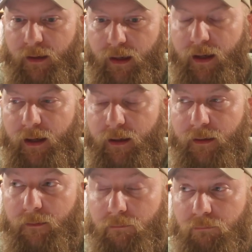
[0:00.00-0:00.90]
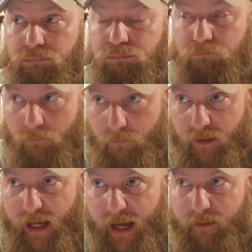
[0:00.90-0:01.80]
And
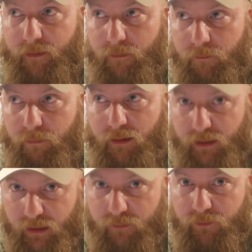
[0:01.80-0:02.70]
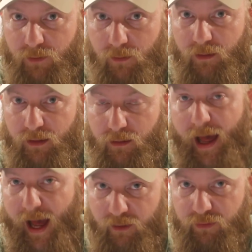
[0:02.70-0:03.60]
that belief turned into
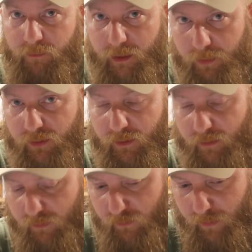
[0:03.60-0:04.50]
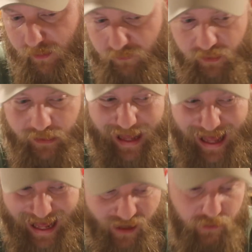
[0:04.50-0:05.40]
action. People took to the streets, and
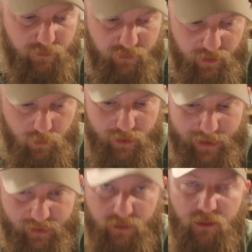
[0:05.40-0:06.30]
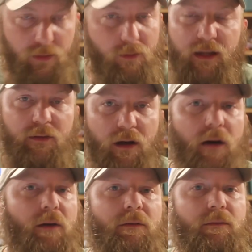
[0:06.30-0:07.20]
as they were headed to his
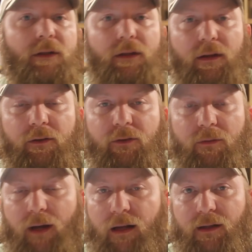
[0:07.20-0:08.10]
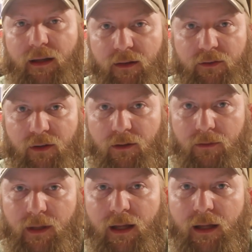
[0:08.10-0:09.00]
home, surrounding his
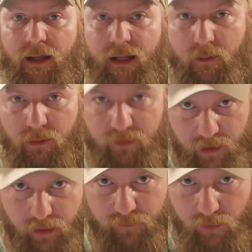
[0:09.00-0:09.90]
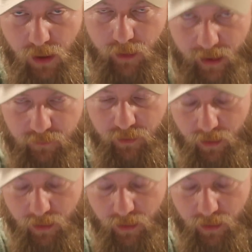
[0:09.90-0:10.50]
home, he was being flown out of the